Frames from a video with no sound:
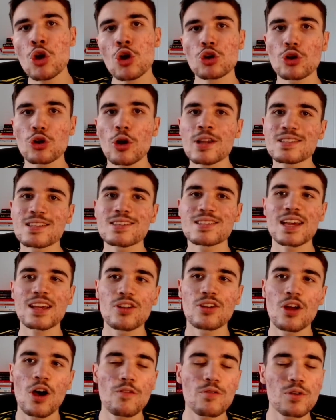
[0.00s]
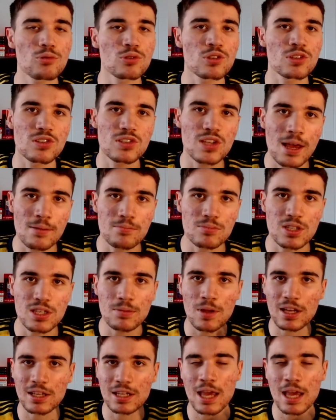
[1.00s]
Going to the second half, it was the same team
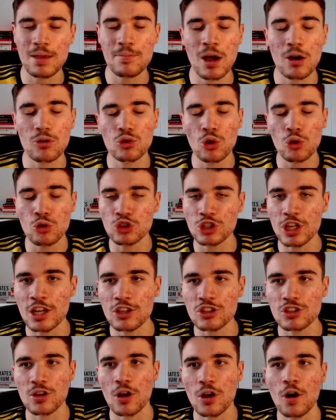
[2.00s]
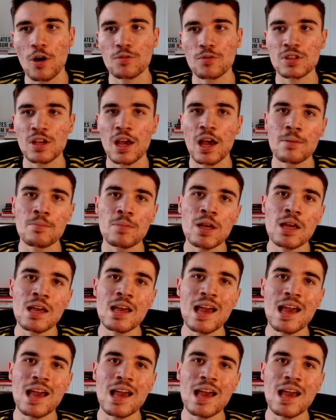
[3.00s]
that came out. No changes at halftime.